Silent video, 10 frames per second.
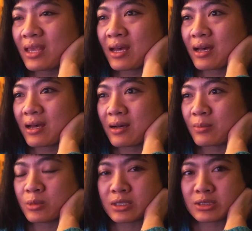yeah,
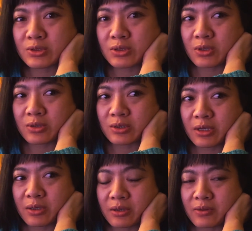um, as you saw
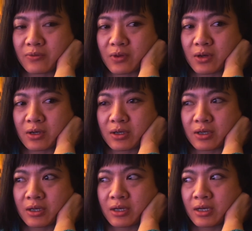earlier in the vlog,
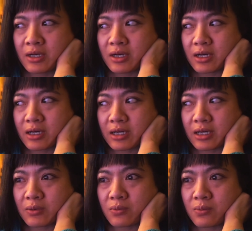
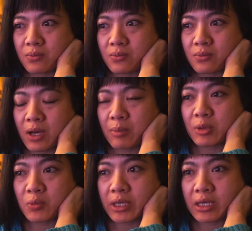I, I've
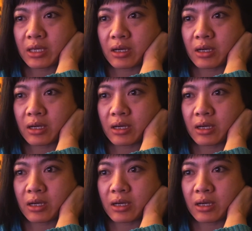been waking